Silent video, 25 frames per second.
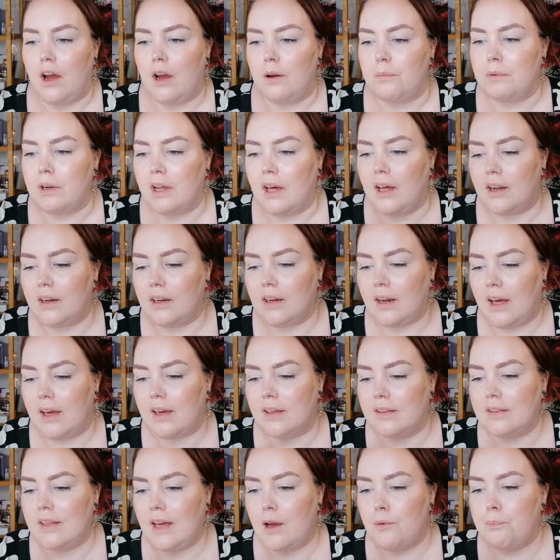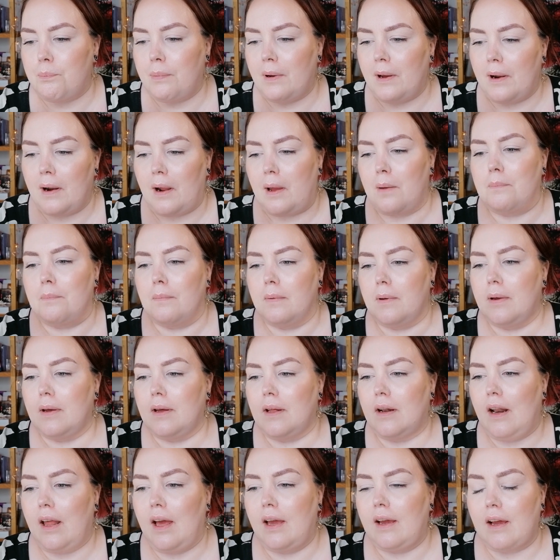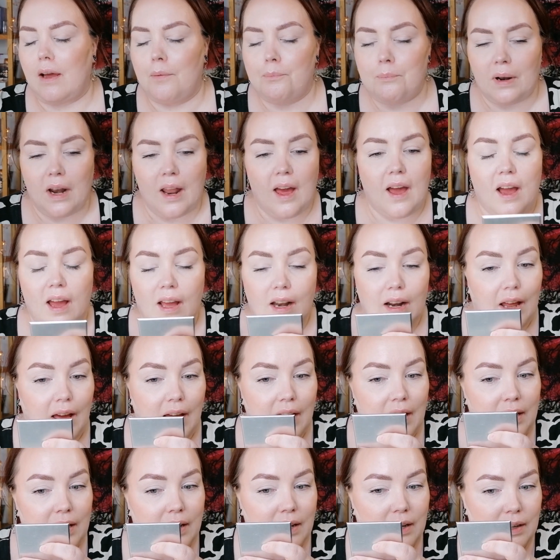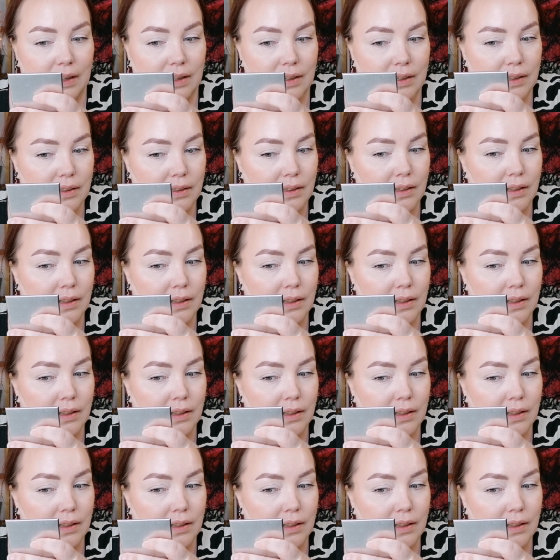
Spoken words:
I'm not like that, but I like it.